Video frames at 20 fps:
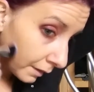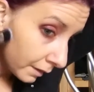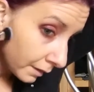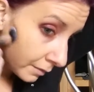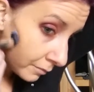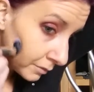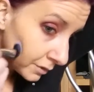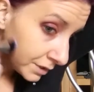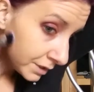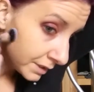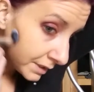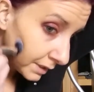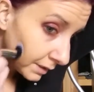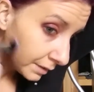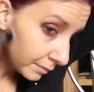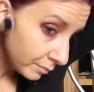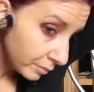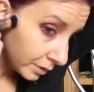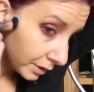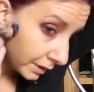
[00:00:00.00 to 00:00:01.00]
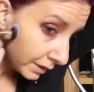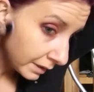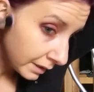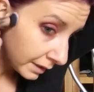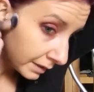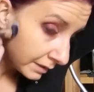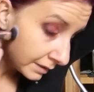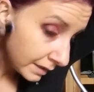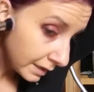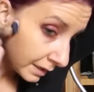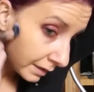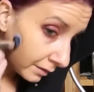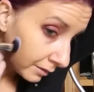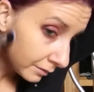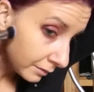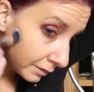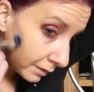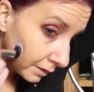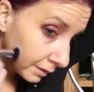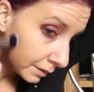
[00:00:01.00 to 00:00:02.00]
and we're just going to bring that
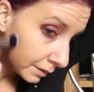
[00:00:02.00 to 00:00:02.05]
down.